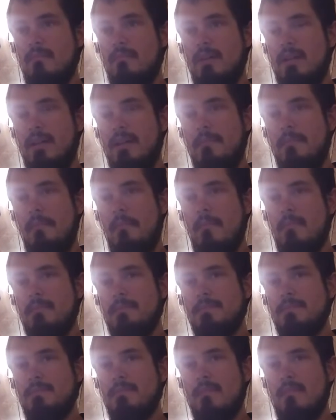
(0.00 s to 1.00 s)
But
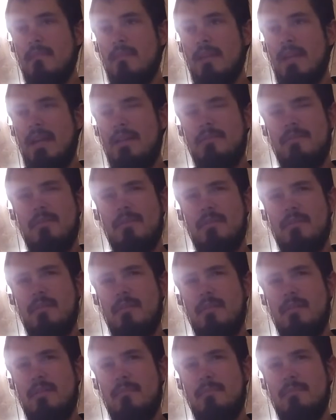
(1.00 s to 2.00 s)
as for
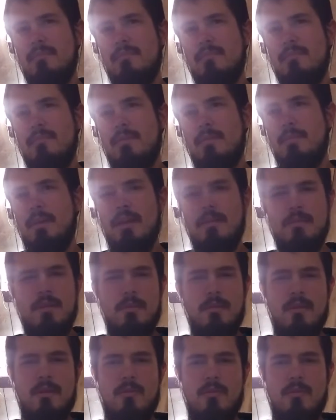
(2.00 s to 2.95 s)
the BMW